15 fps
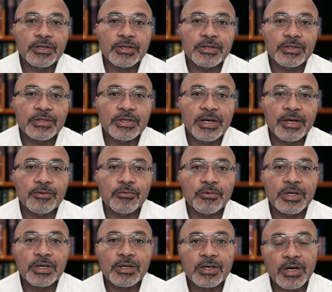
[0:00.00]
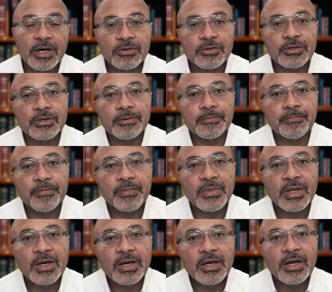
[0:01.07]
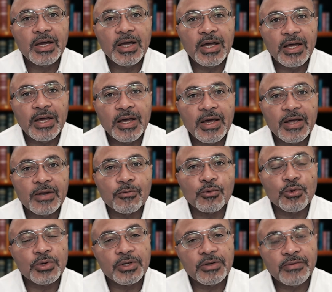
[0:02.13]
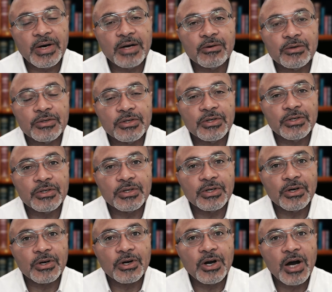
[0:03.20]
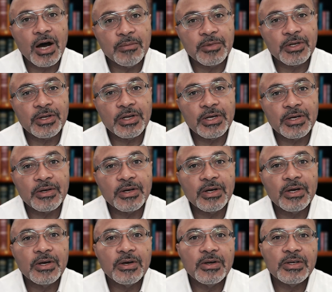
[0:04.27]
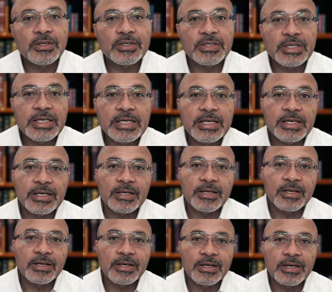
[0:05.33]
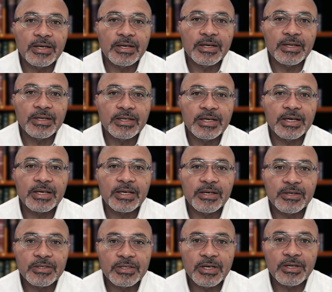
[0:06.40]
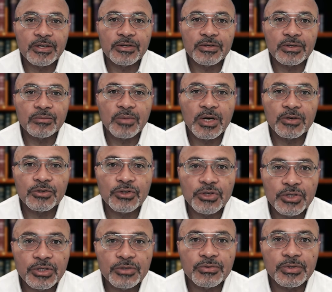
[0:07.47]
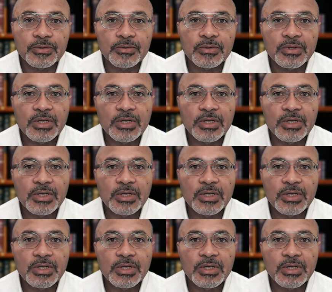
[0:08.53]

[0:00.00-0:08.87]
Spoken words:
illness that we. And rotaviruses are commonly seen in daycare centers among children.